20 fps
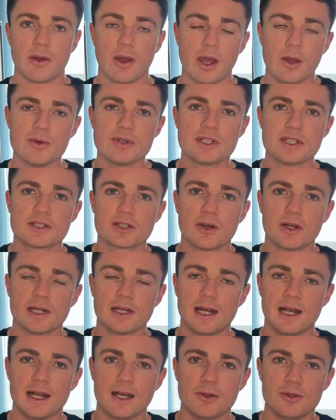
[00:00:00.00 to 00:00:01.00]
how is this going
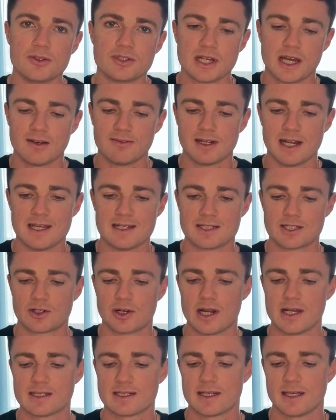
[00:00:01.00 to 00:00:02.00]
to allow you to have less
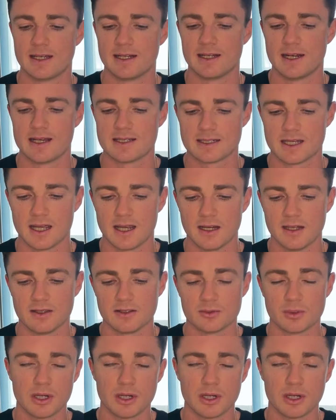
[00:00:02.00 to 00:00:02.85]
stress and less headaches?